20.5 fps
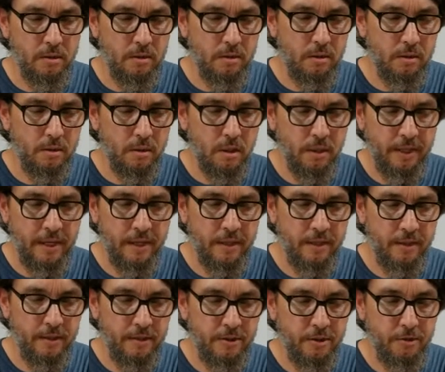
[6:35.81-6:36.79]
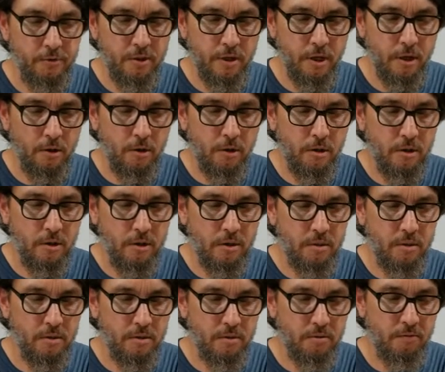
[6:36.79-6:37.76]
again the 2-color
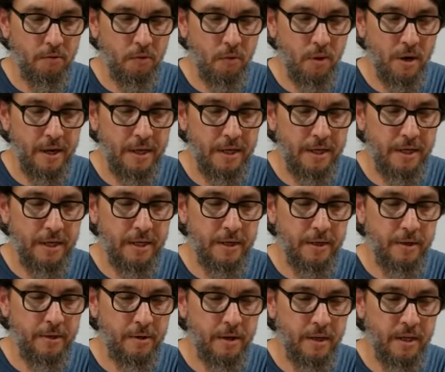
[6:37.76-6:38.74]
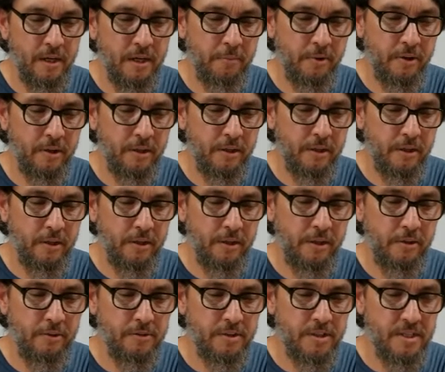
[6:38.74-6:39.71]
variety here, and I'm going to
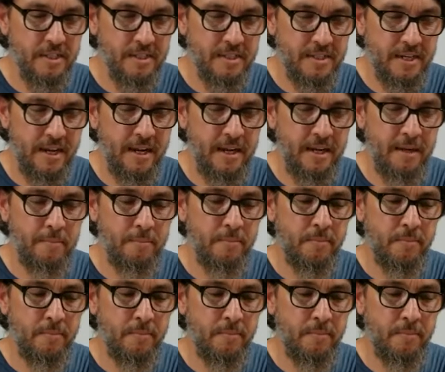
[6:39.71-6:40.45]
use the same